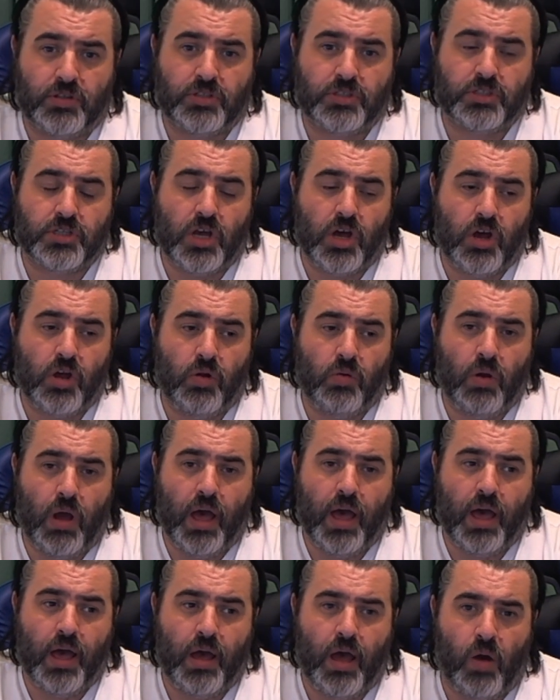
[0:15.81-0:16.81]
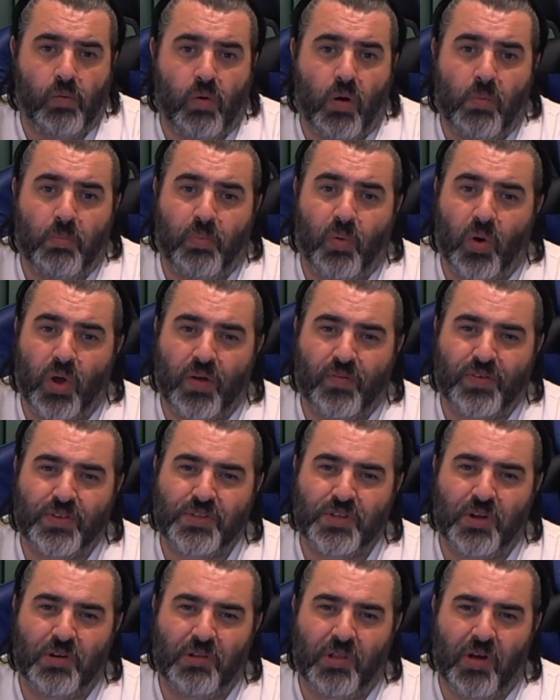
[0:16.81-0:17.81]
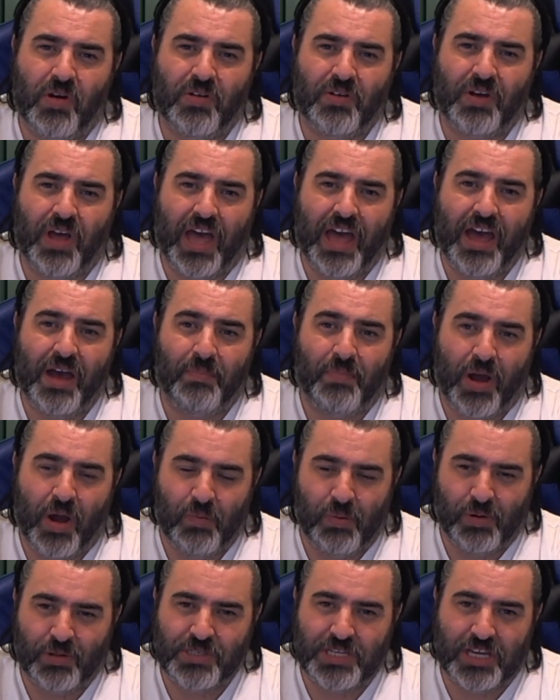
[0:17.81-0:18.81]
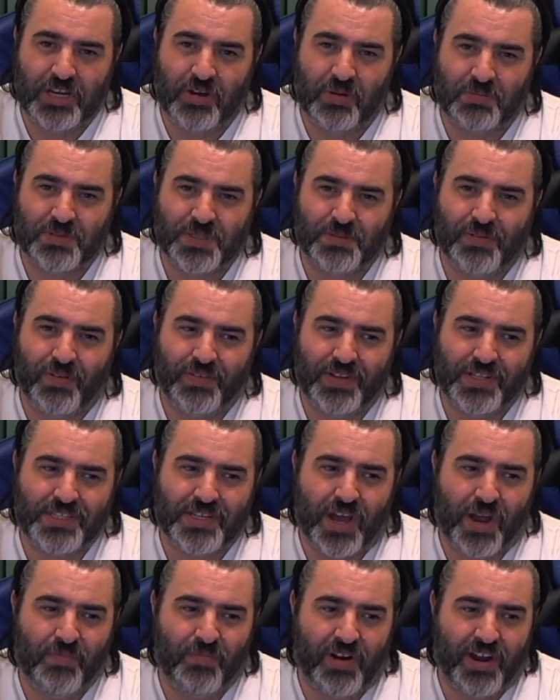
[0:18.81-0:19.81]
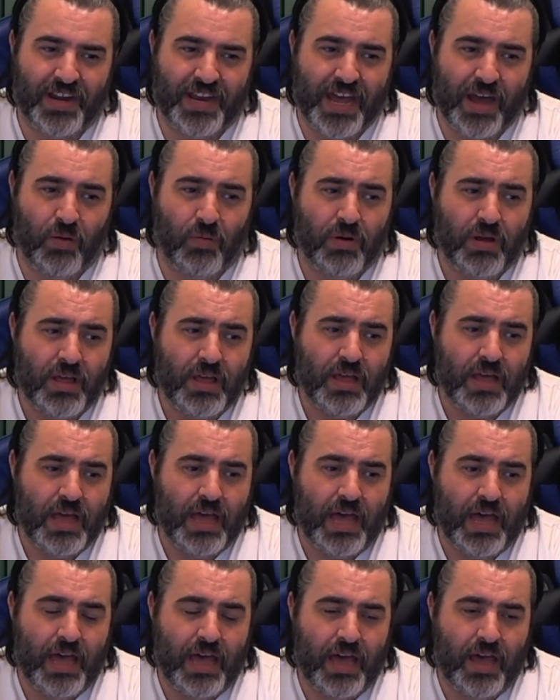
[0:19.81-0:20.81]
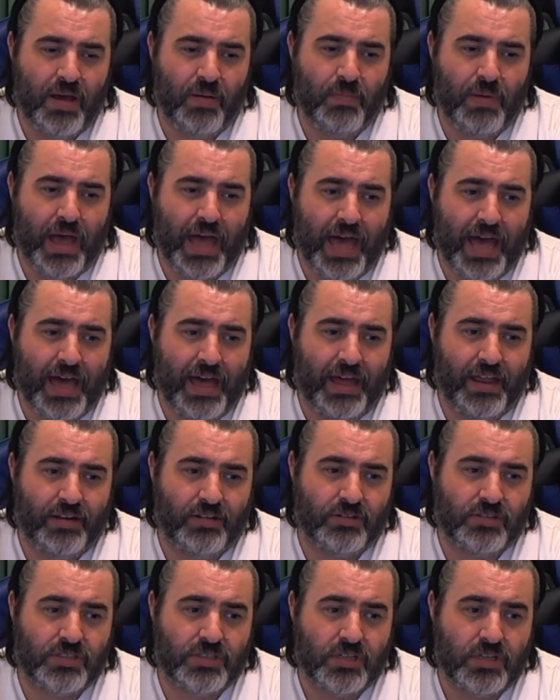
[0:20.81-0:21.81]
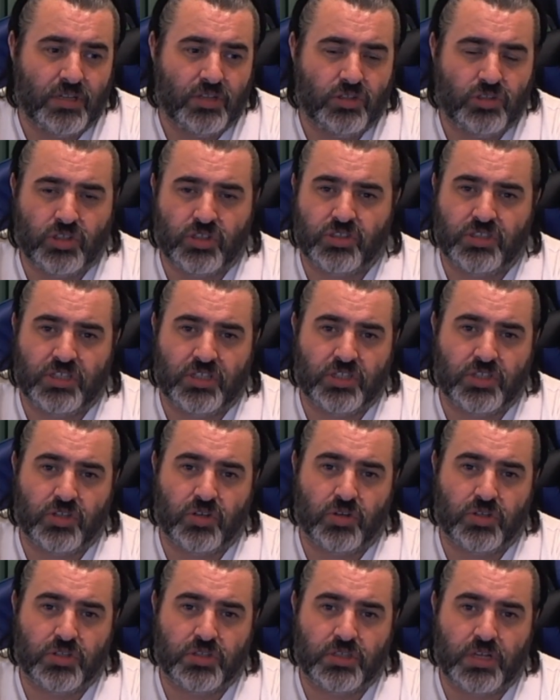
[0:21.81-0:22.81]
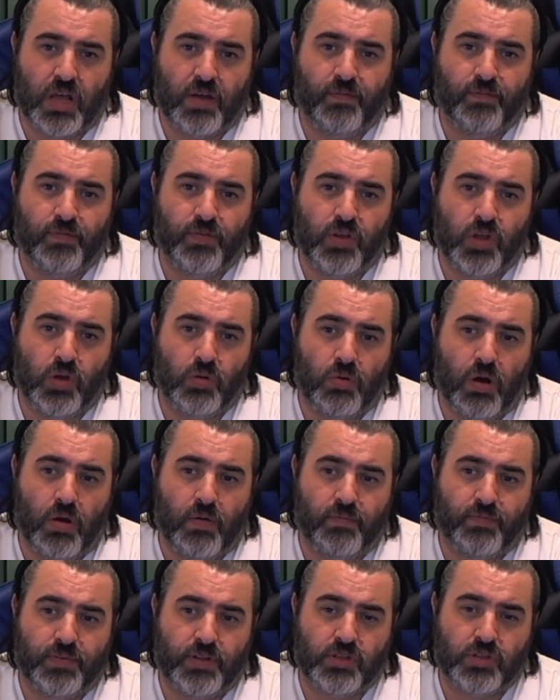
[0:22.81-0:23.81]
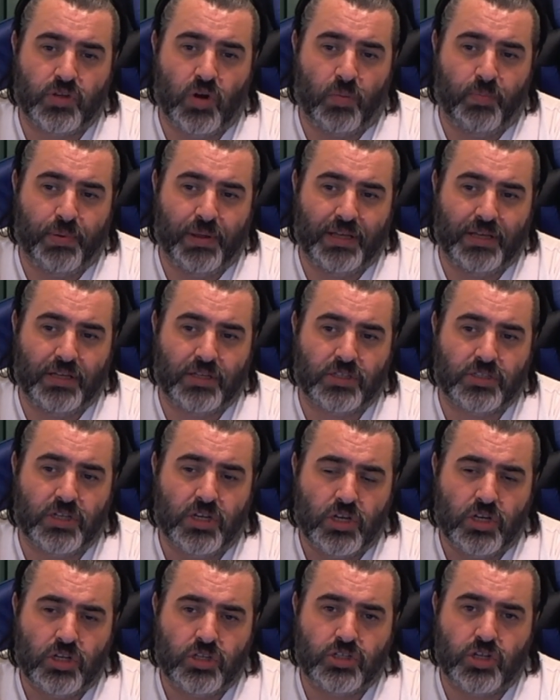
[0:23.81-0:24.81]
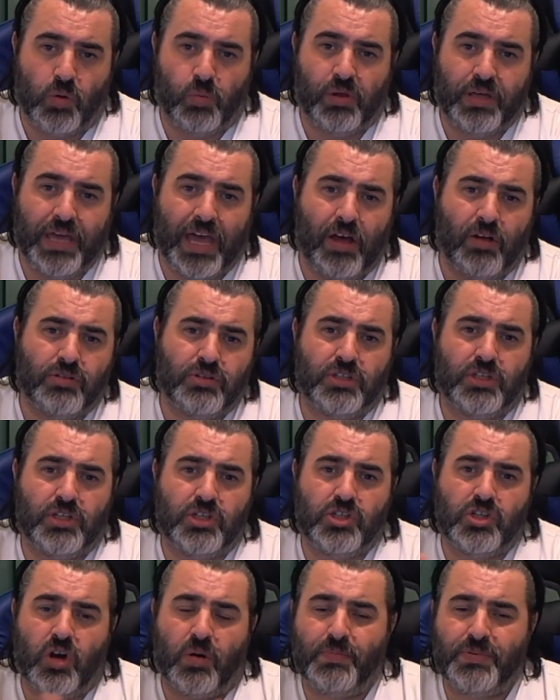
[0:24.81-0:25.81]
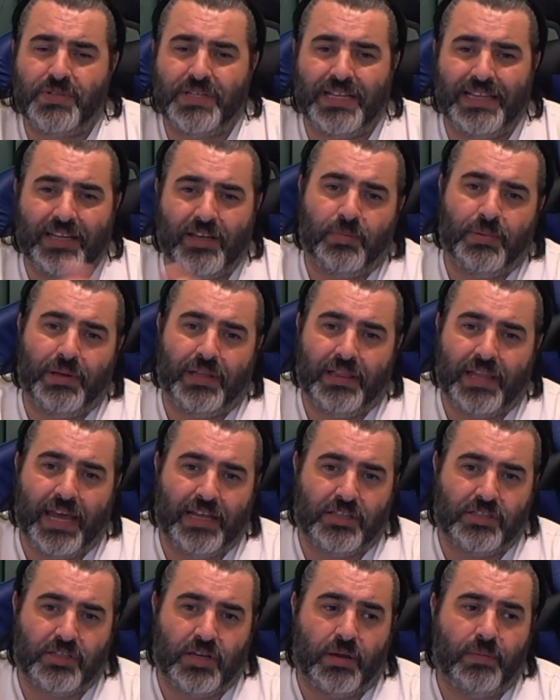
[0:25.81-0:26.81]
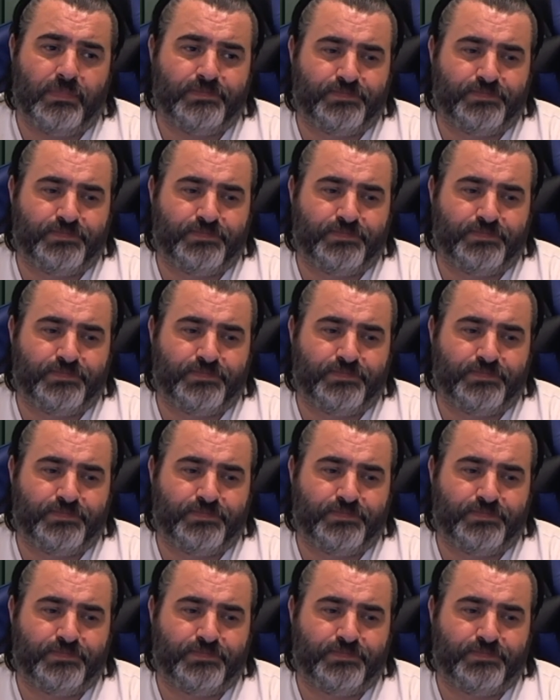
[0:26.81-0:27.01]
So I won't bore you for too long, but I will take up some of your time right now and just discuss a few of the topics. So we'll get onto the jobs a little bit later.